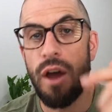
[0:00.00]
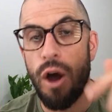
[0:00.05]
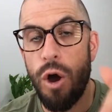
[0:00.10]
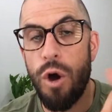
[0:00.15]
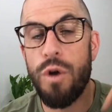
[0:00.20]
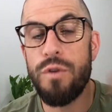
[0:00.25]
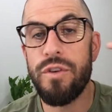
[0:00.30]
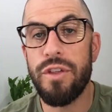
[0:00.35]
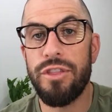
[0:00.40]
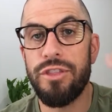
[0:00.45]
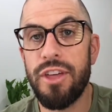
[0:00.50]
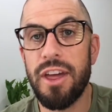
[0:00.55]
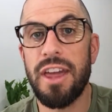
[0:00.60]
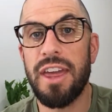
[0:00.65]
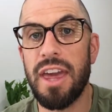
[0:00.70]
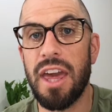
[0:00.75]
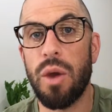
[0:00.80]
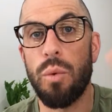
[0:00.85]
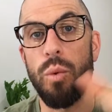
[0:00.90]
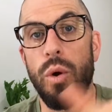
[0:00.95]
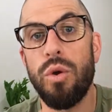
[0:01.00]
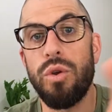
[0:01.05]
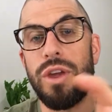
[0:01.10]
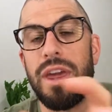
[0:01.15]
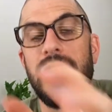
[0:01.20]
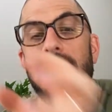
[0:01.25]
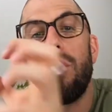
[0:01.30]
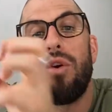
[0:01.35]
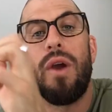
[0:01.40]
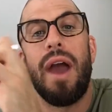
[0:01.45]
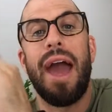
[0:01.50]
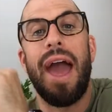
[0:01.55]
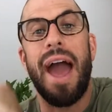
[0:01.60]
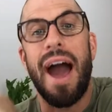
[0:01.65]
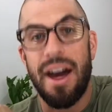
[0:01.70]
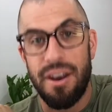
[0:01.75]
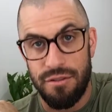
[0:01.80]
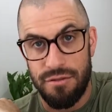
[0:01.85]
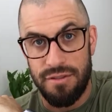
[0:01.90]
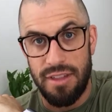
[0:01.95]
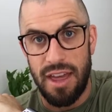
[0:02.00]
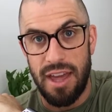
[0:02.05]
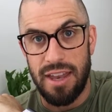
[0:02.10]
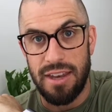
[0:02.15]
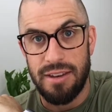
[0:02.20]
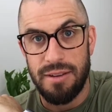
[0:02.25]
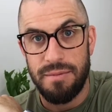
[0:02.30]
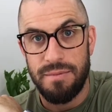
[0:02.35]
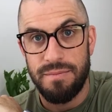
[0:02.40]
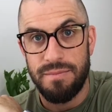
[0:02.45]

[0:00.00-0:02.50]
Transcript: Overthinking won't get you out of that.